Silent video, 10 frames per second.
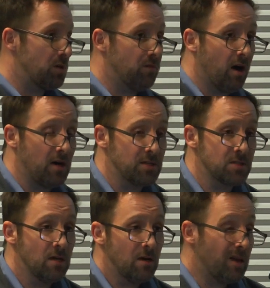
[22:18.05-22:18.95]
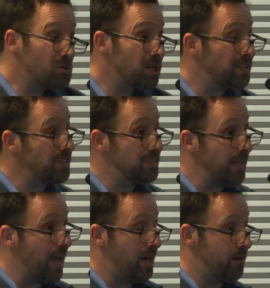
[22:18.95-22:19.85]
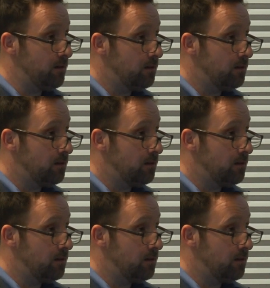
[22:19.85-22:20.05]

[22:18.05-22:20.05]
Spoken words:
of Oz. That was 1910.